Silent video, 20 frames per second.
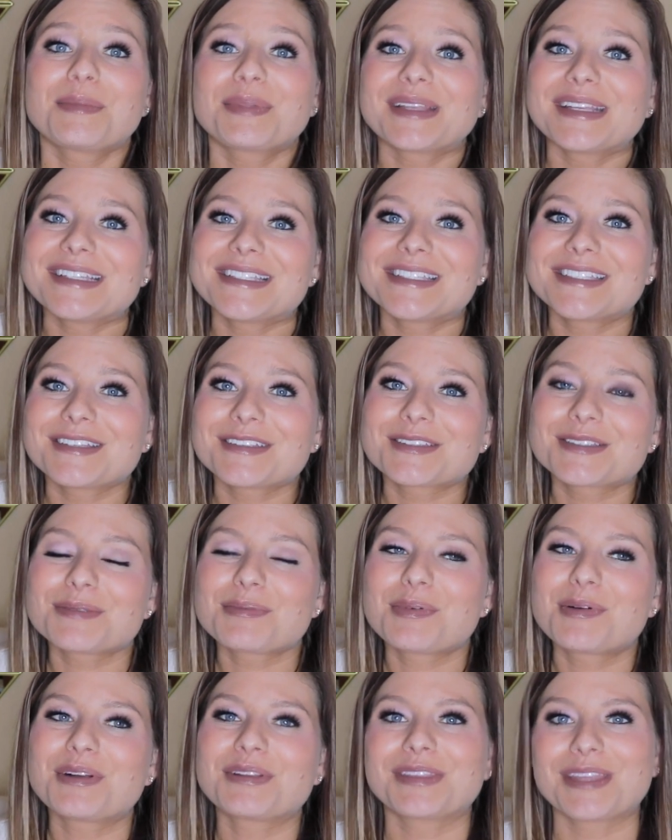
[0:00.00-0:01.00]
please still
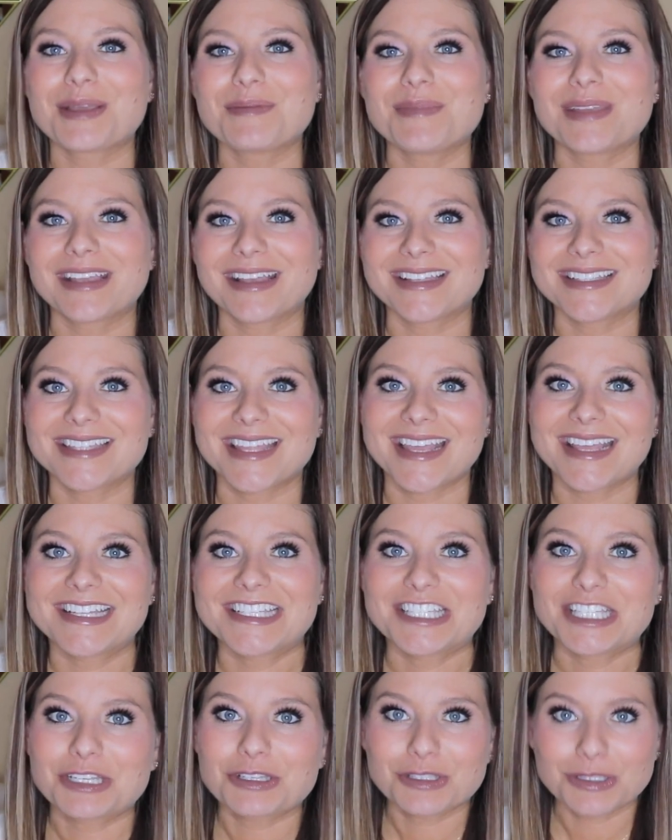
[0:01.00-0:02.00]
support them, because they
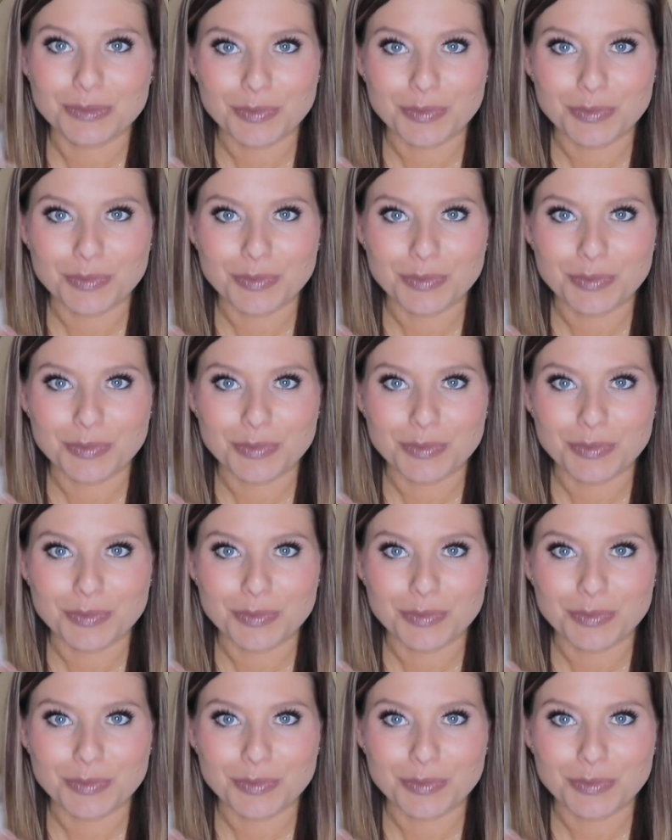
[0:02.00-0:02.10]
still